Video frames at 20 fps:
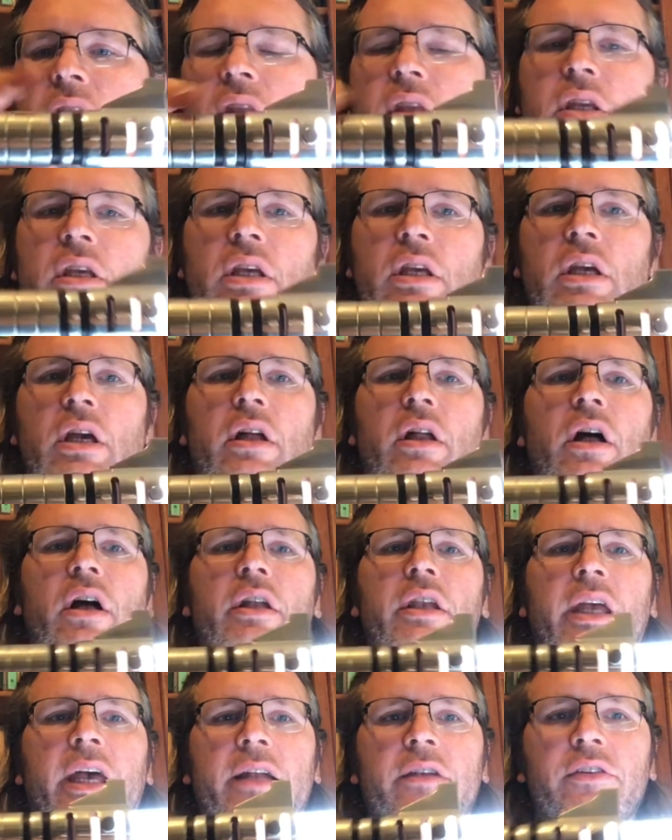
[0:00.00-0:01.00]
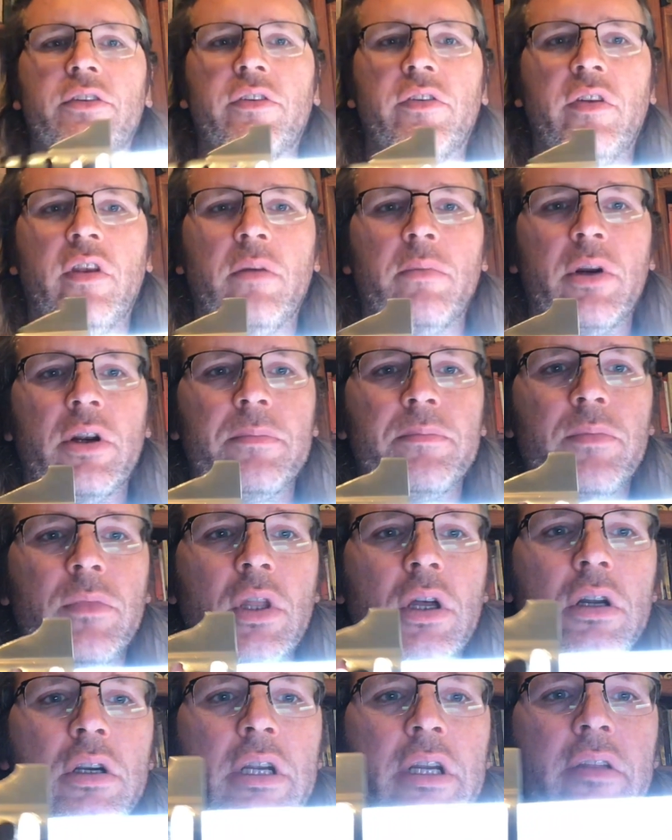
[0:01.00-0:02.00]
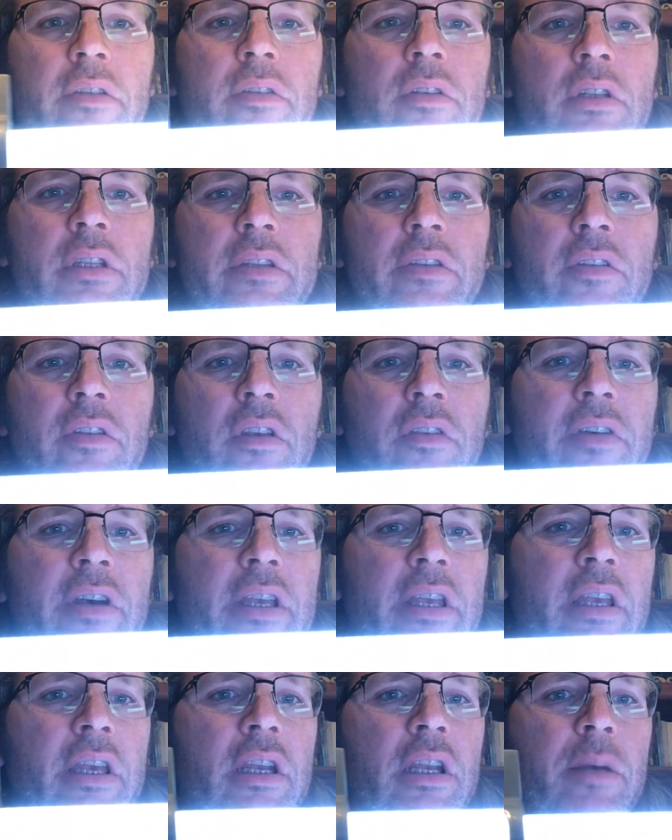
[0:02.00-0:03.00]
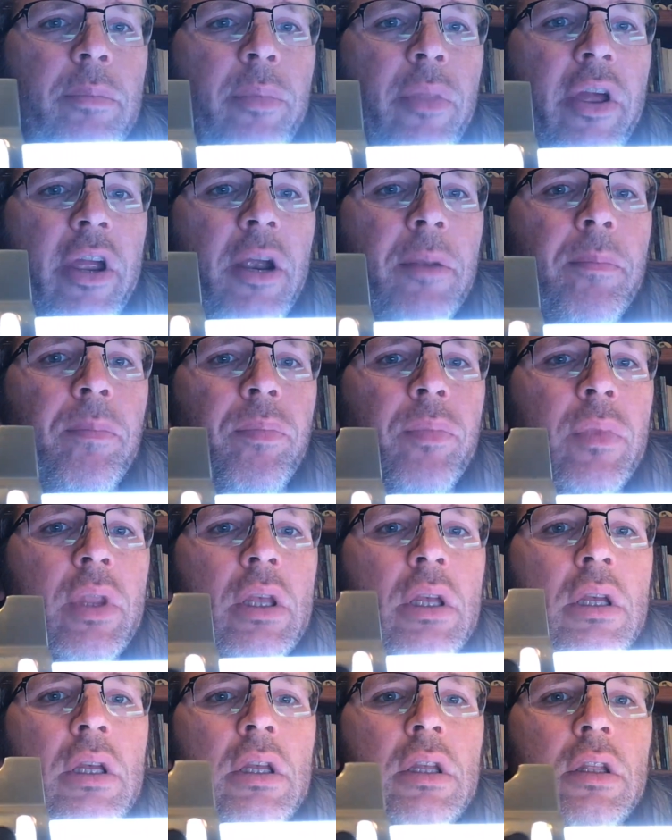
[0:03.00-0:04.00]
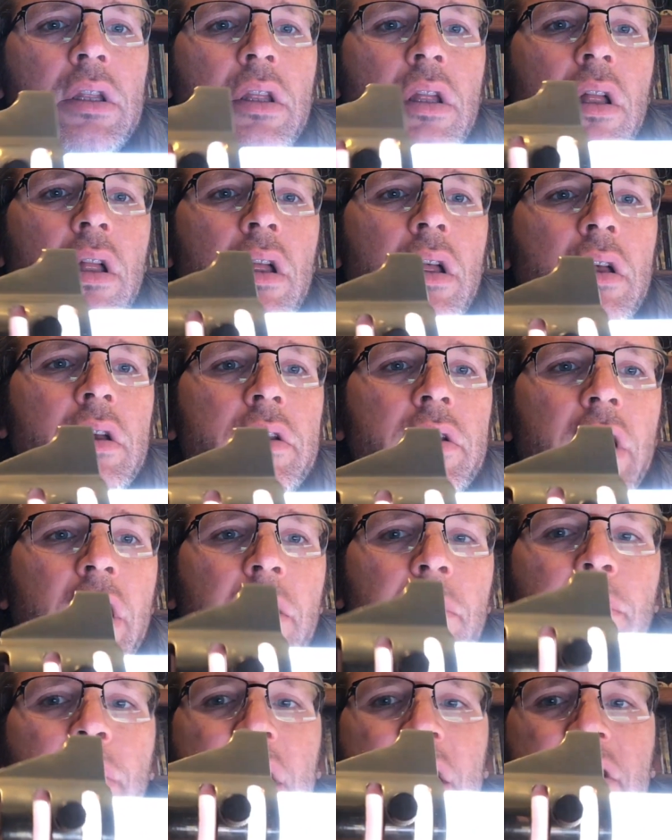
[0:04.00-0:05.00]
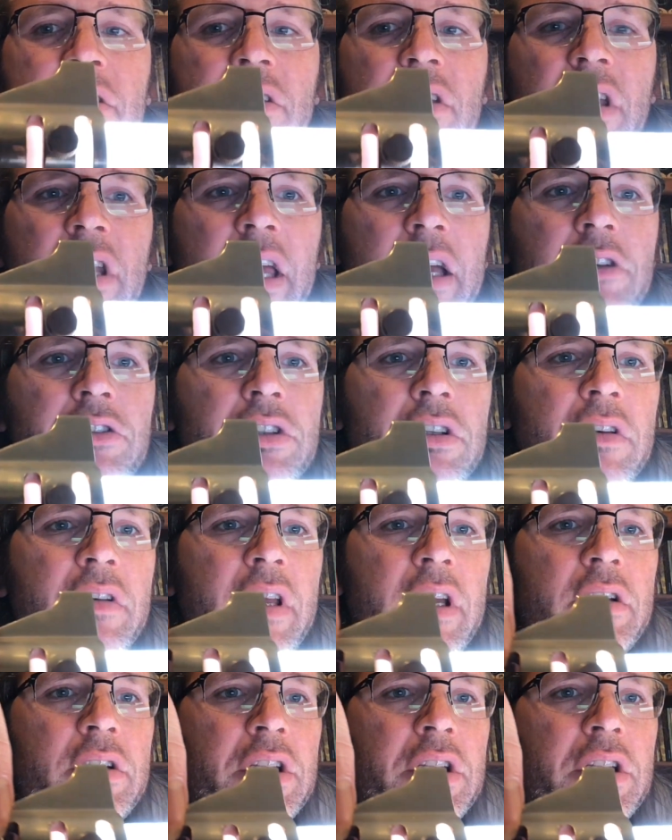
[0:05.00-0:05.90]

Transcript: the unetched saber. All right, so let's see if I can get up there. Okay. makes connection down